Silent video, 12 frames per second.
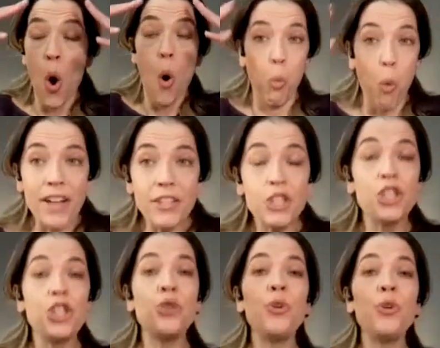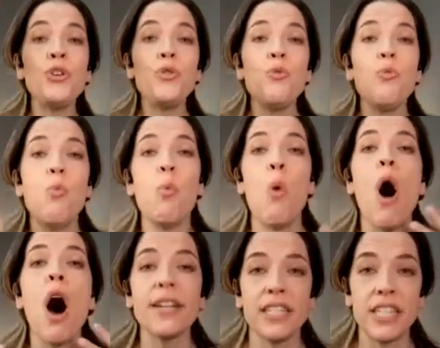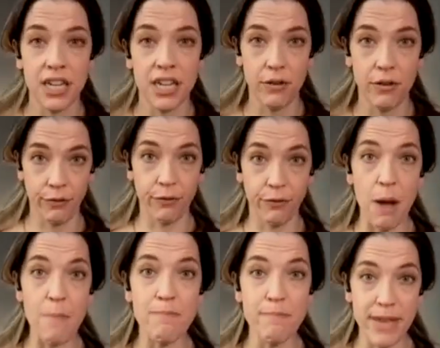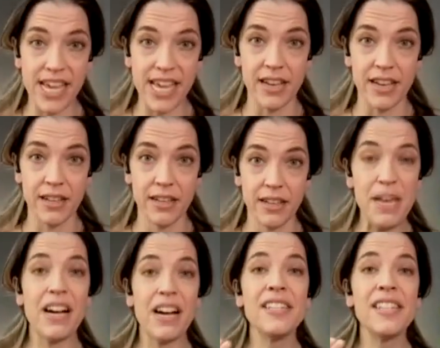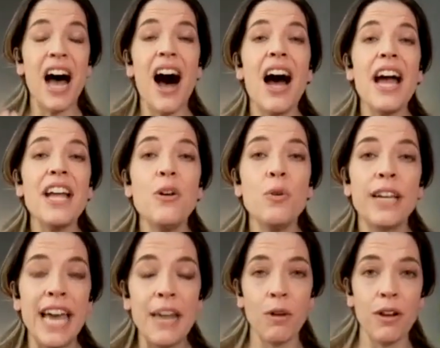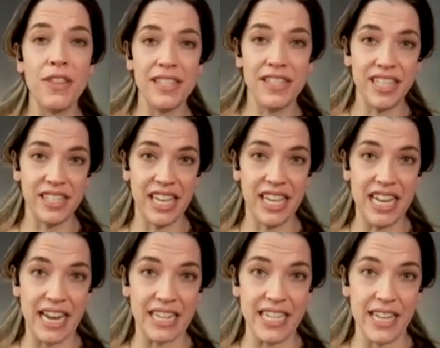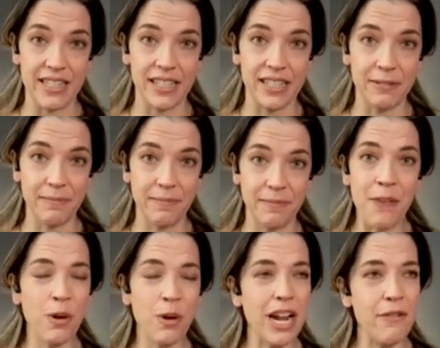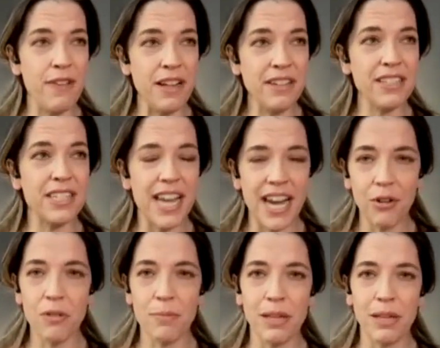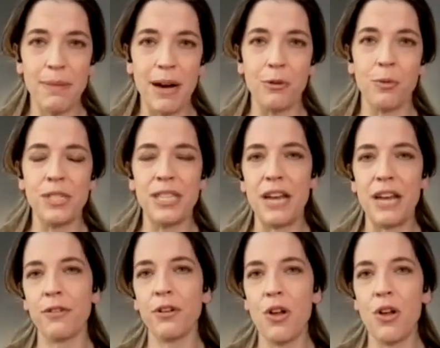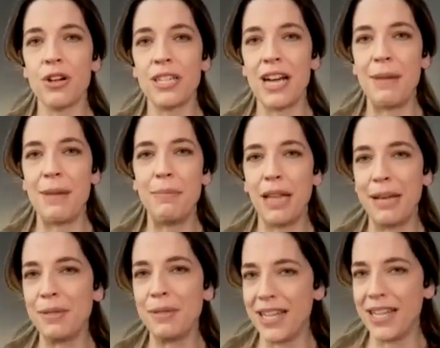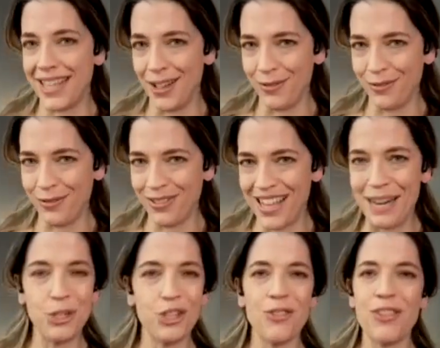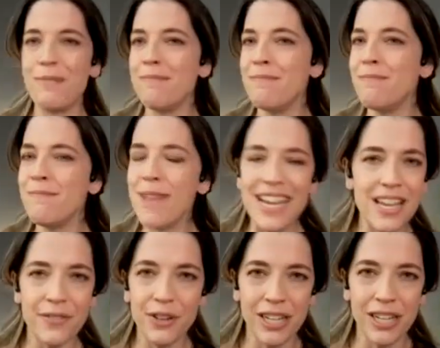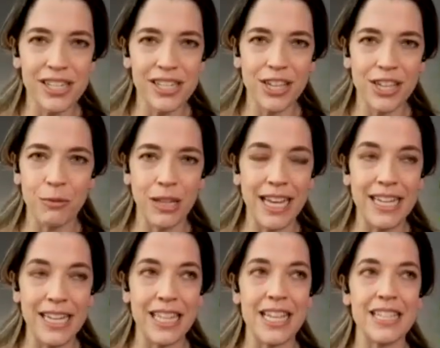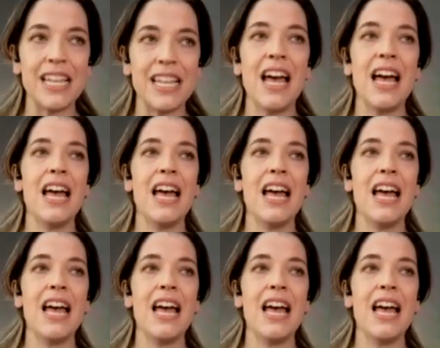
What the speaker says: what do you want from me? Because I don't get where this disconnect is. And what I felt terrible about was that for a long time, I blamed myself. And I'm sure that many of your listeners can relate to this.